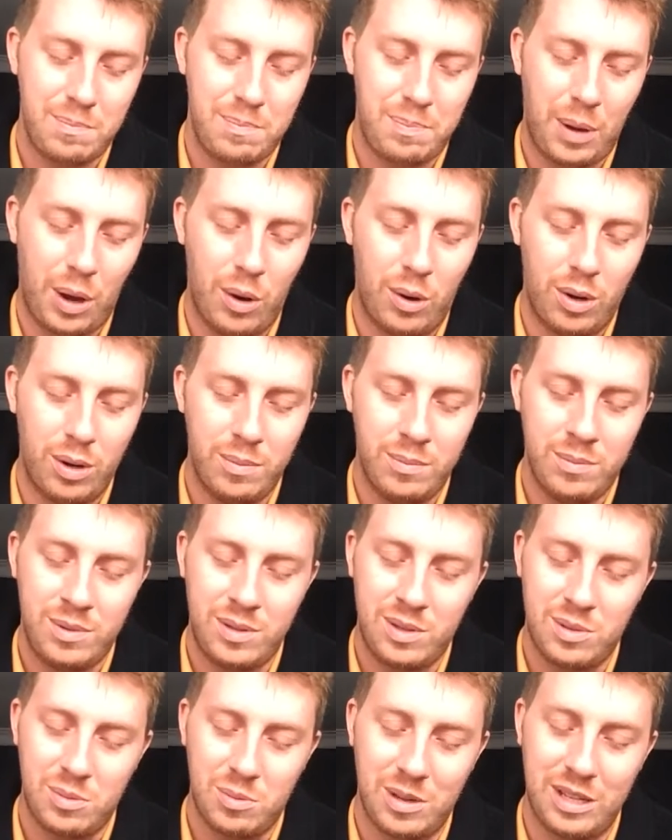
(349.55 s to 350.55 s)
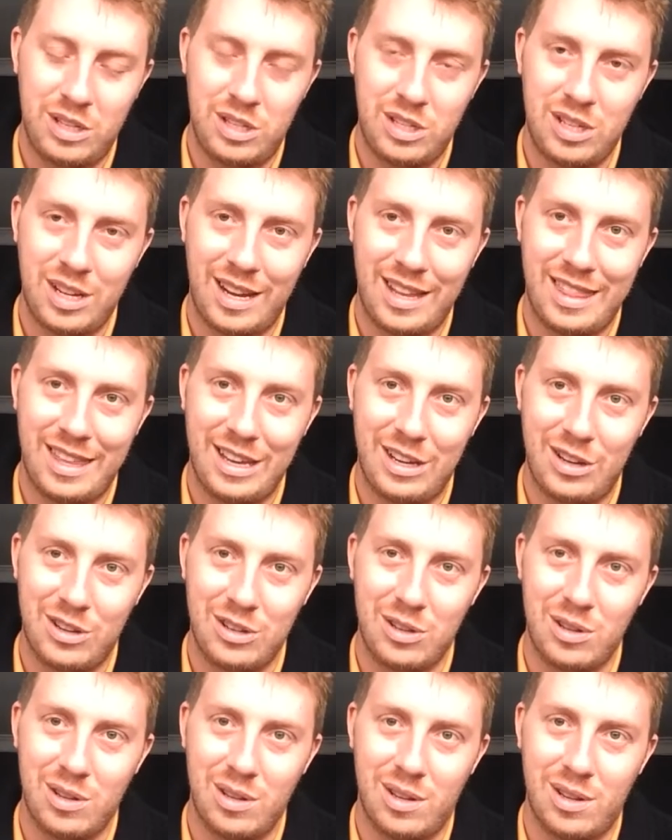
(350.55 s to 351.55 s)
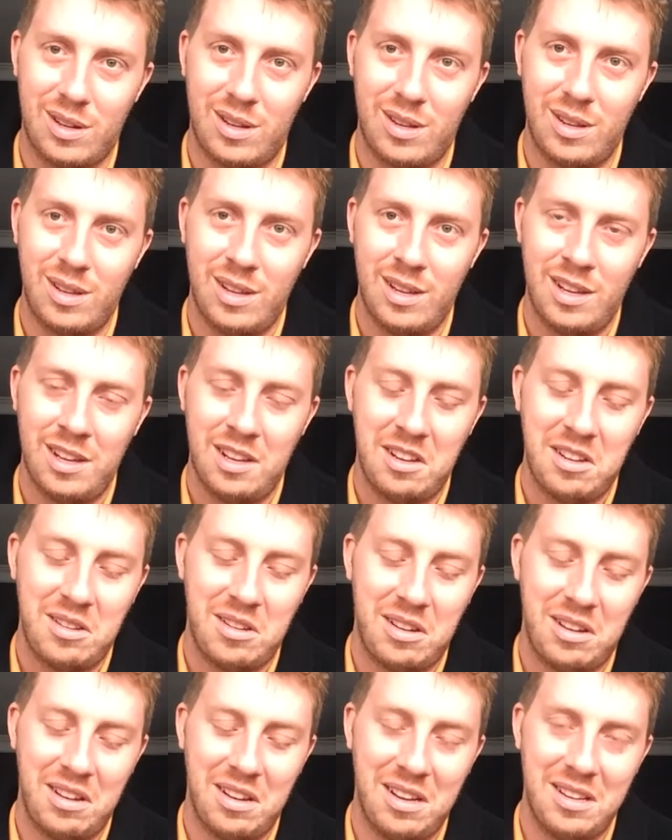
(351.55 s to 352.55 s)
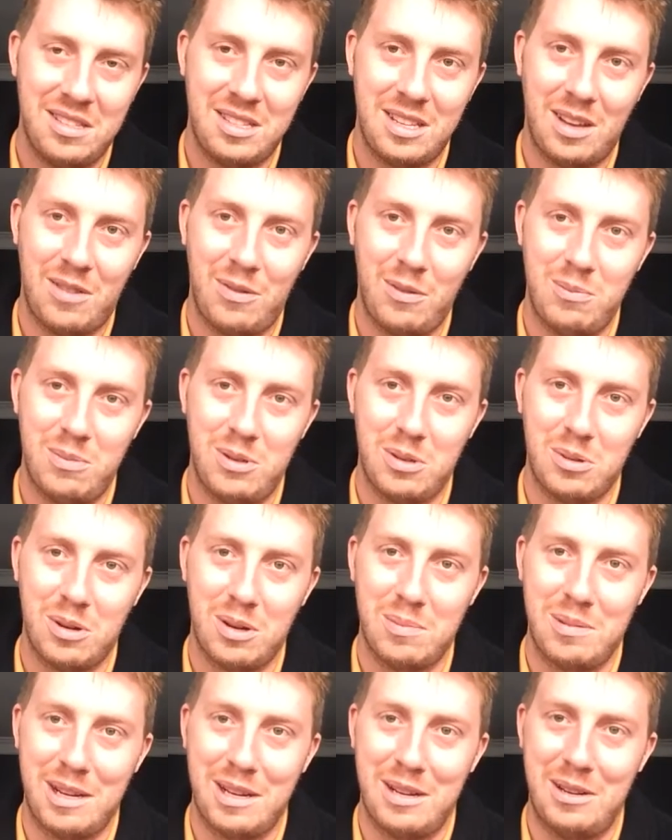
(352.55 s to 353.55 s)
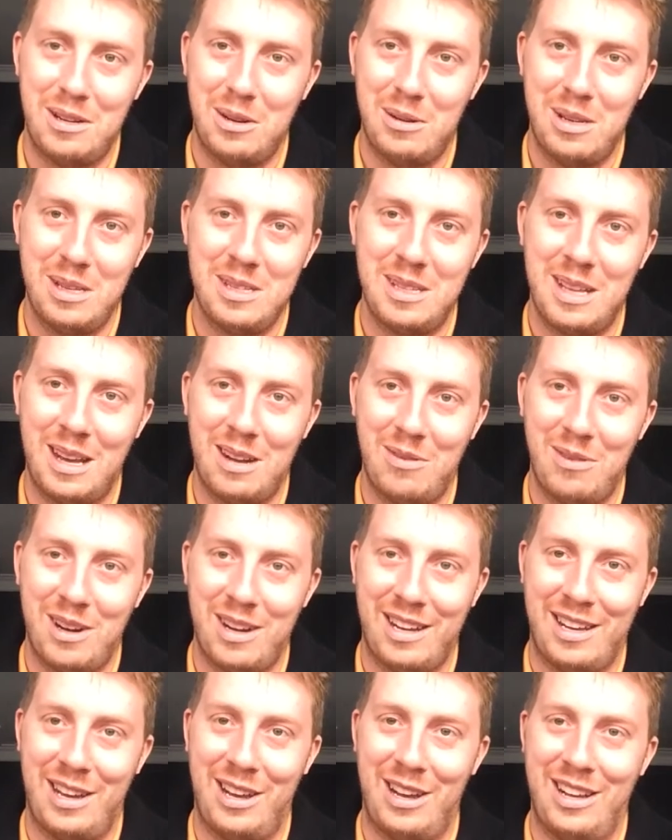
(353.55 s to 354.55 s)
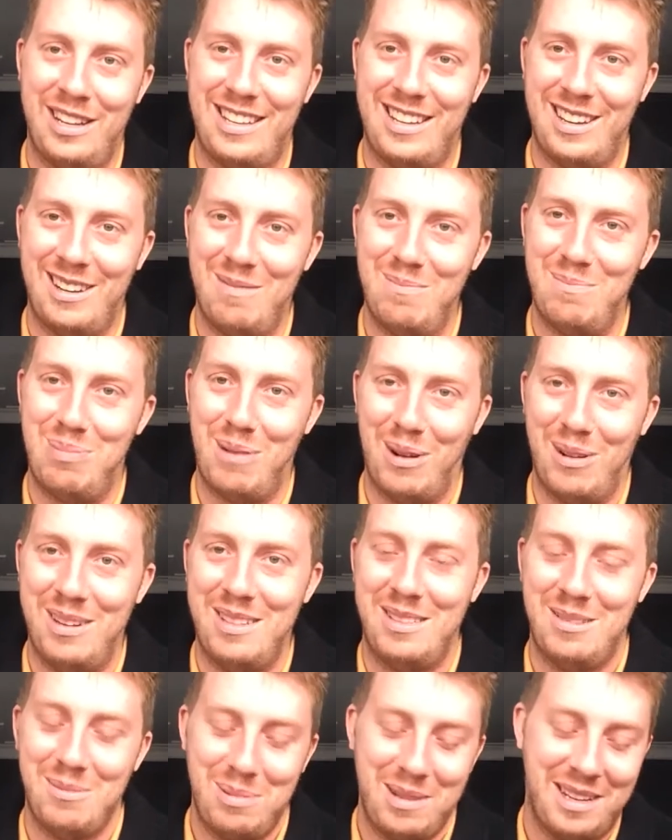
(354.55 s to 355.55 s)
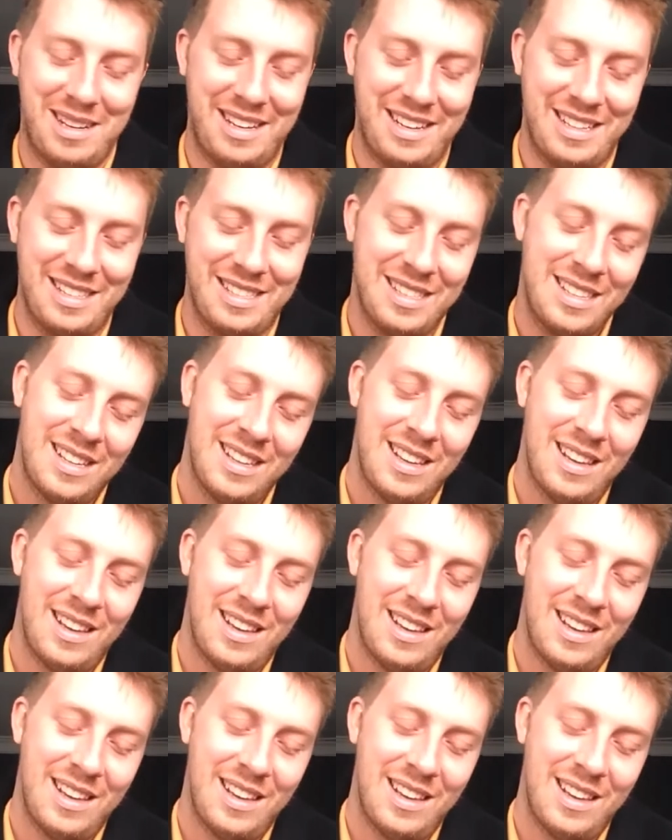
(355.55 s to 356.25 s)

poems, which I think are a little self-absorbed. I don't know. He's not a very good poet, to be honest.